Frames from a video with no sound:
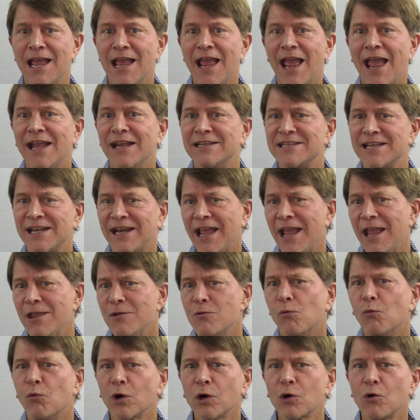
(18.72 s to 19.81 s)
And today
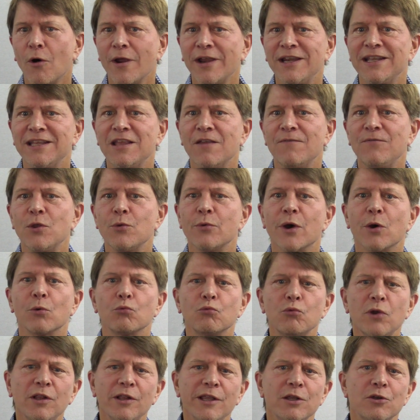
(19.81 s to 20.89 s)
we're going to give you a
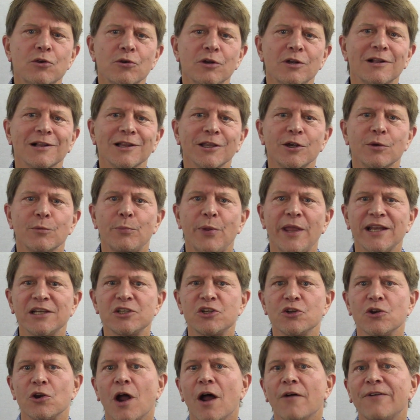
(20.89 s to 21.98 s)
really good clear
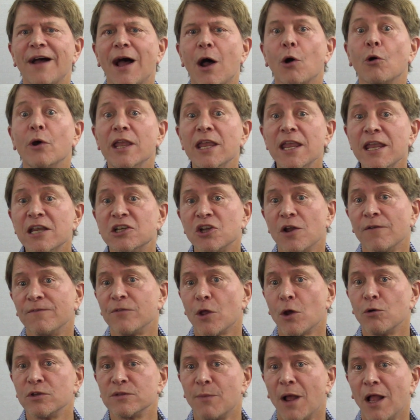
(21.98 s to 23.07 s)
picture of how each of
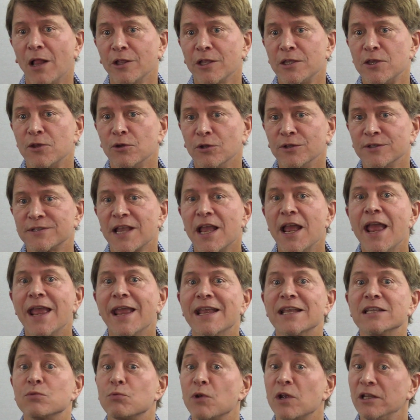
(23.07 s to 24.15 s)
those molecules
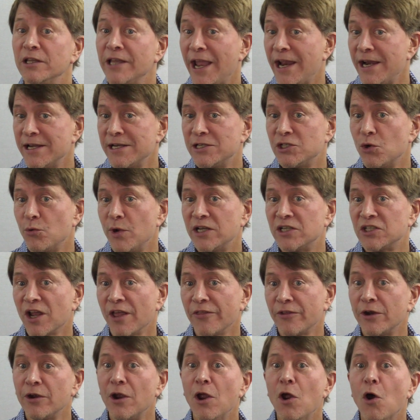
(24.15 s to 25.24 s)
is related to each
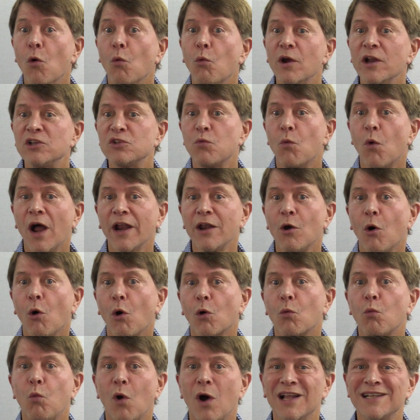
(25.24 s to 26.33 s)
other, which one
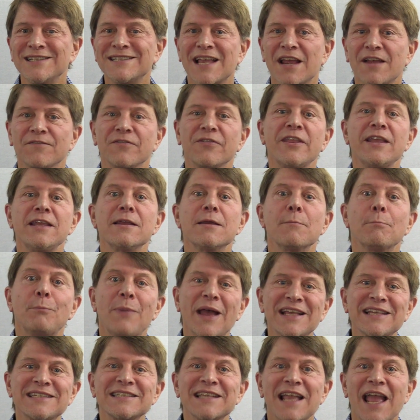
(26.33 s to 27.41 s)
or ones have the
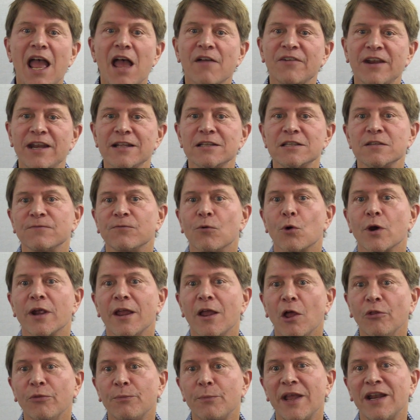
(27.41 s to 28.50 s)
best evidence for
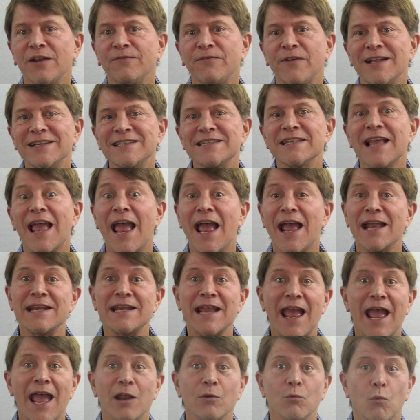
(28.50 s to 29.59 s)
health benefits, and
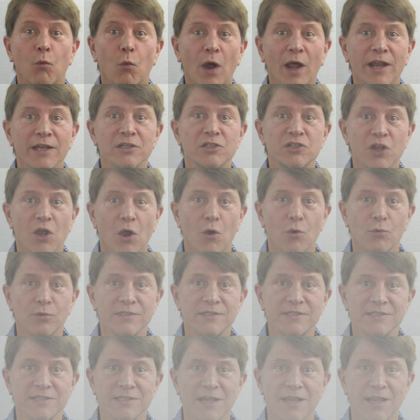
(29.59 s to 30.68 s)
at what
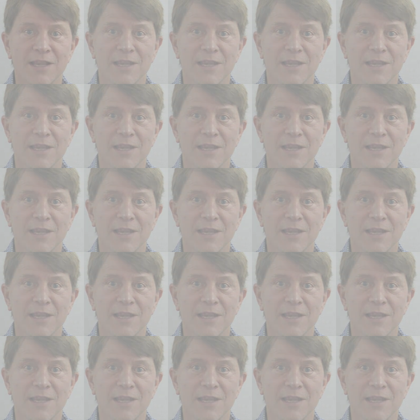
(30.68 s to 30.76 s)
dose.